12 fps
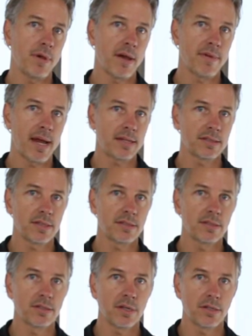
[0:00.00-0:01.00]
you have access
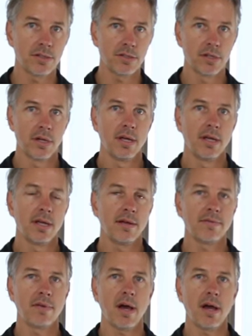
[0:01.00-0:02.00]
to such
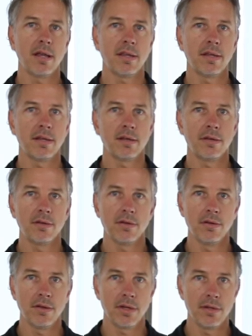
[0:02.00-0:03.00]
if not, then
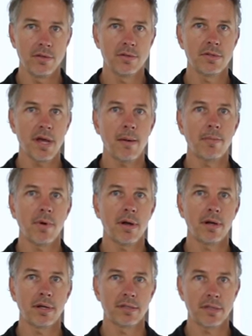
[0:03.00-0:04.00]
you can use tap
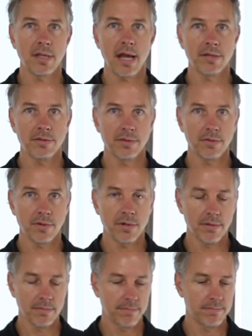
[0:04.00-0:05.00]
water as a last resort.